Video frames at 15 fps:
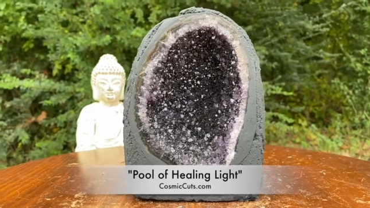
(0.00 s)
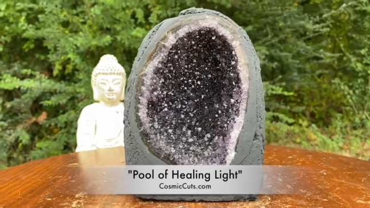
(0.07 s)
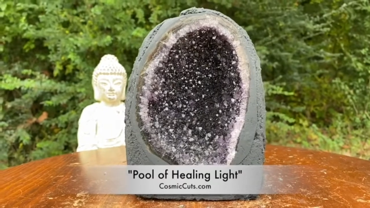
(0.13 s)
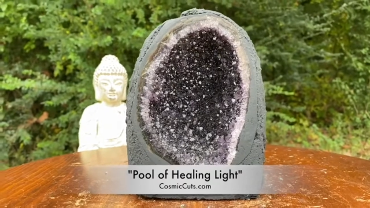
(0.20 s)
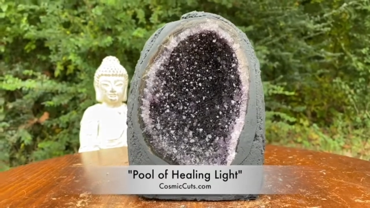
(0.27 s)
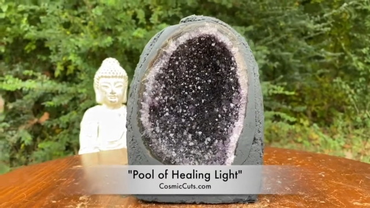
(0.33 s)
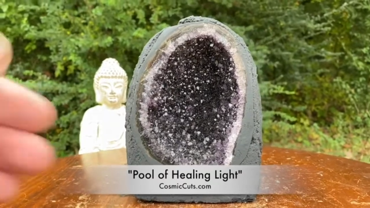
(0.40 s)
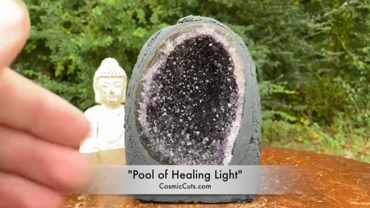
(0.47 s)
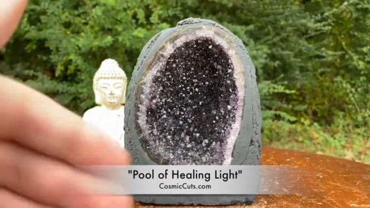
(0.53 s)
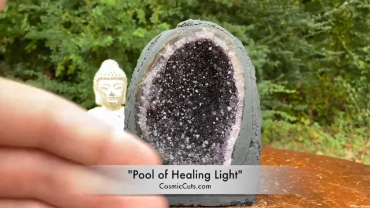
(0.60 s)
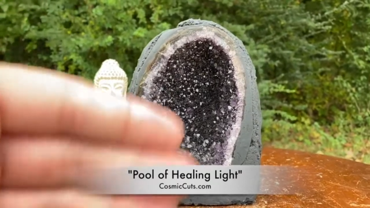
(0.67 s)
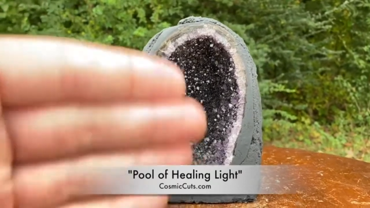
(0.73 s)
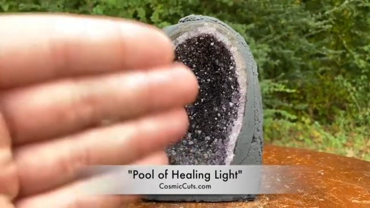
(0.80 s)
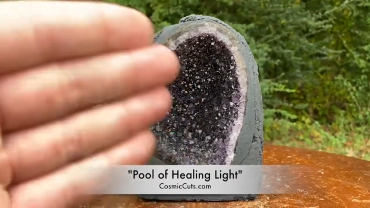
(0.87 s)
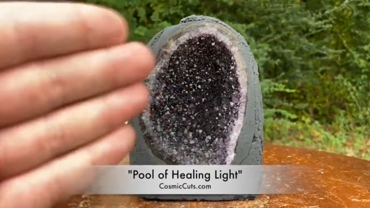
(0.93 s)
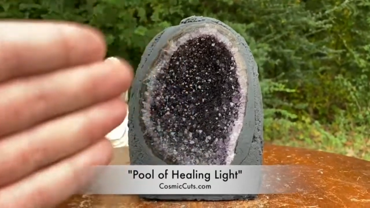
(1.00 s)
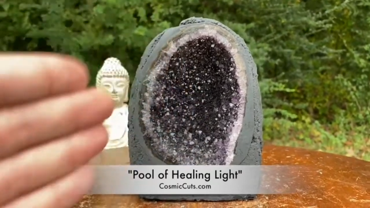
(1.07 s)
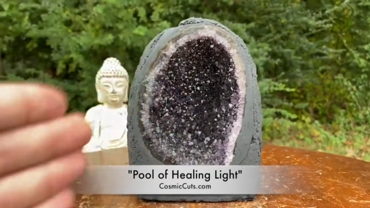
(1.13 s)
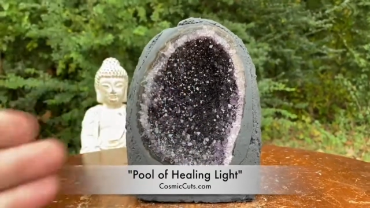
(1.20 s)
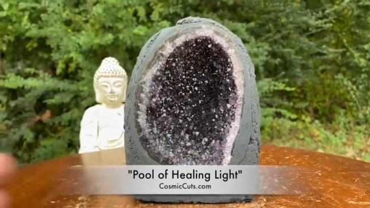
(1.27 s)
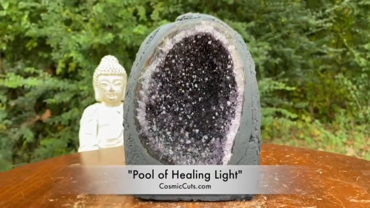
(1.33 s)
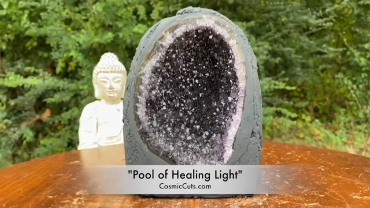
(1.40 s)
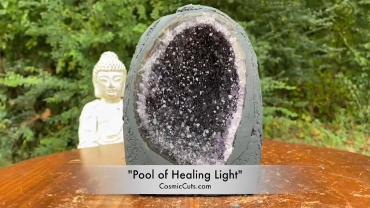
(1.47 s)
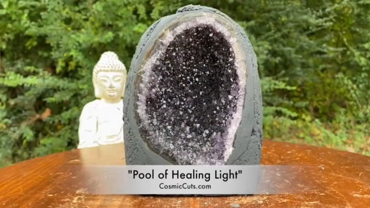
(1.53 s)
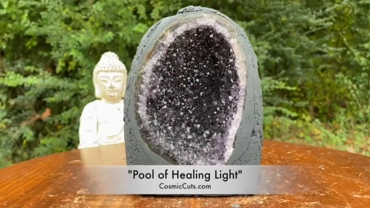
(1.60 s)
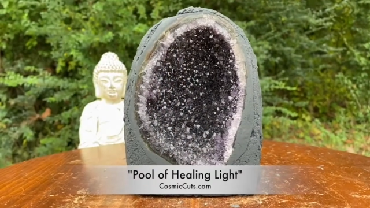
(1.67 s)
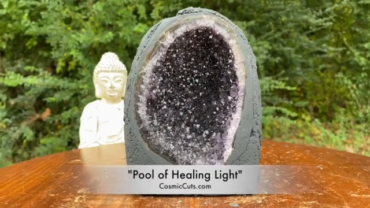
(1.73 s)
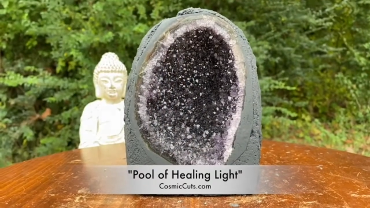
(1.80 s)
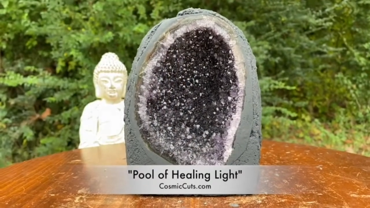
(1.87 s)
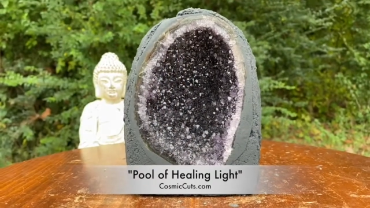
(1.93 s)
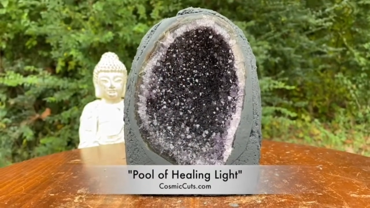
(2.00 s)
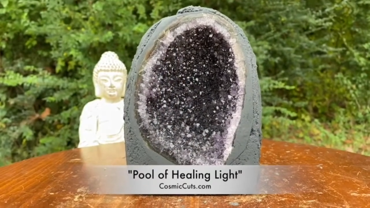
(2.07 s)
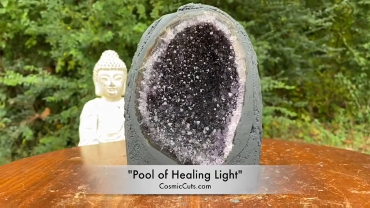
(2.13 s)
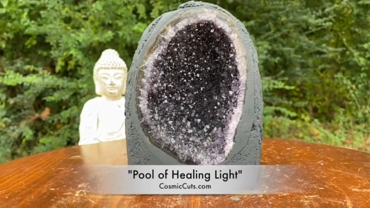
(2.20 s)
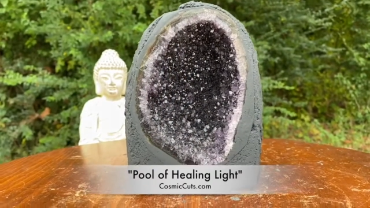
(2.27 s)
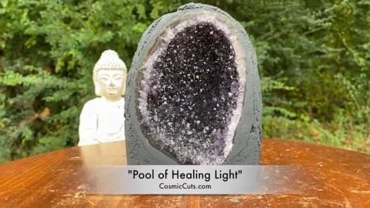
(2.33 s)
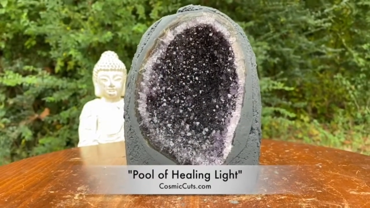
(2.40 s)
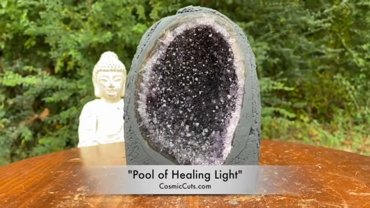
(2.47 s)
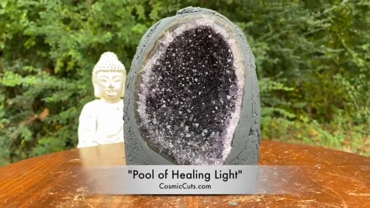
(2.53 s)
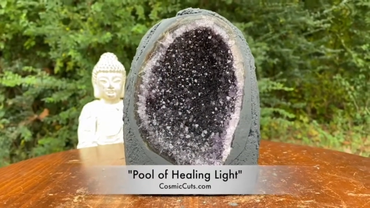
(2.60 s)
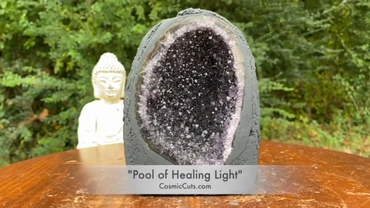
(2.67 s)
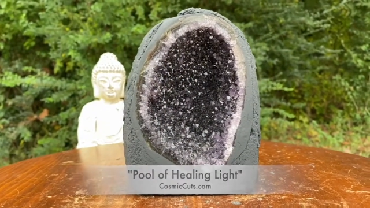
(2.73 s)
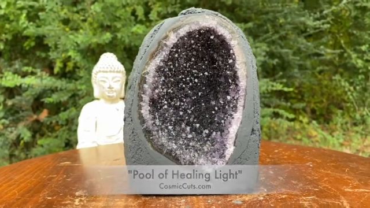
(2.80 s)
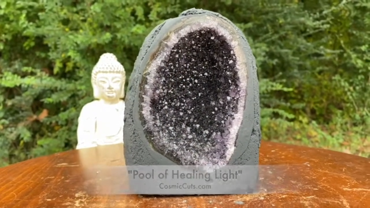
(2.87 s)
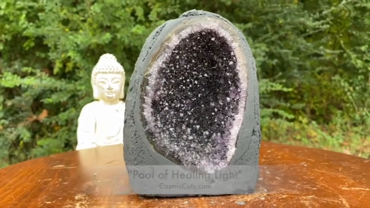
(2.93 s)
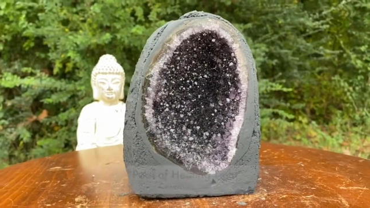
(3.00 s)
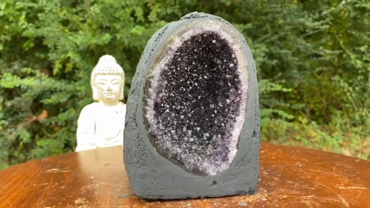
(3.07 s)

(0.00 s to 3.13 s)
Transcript: No face is visible, so there are no lips to read.